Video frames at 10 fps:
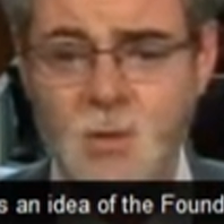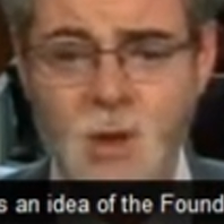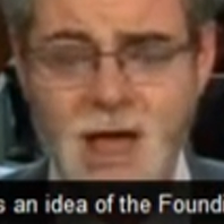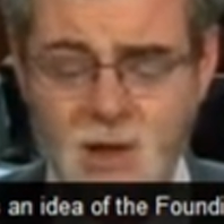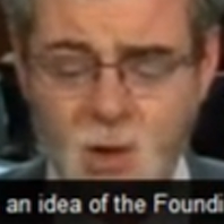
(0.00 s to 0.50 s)

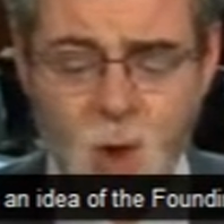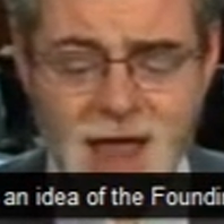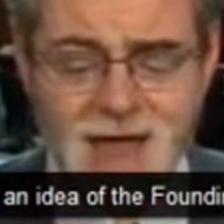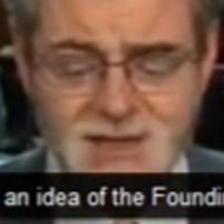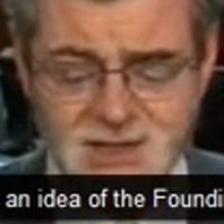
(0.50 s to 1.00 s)
radical
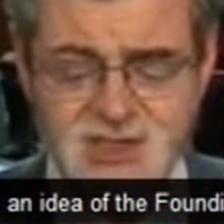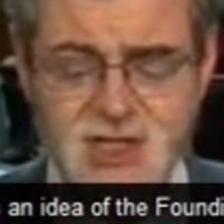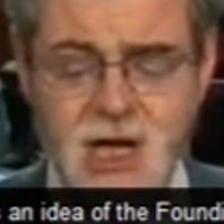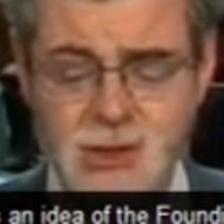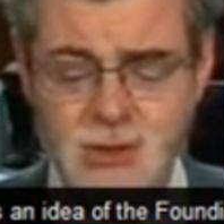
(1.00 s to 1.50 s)
right in this
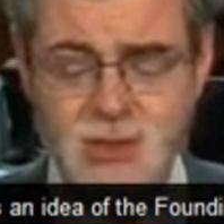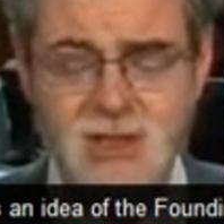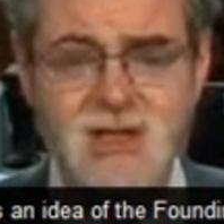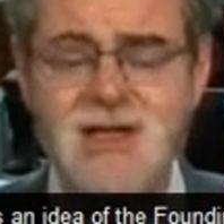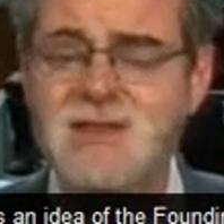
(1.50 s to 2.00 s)
country.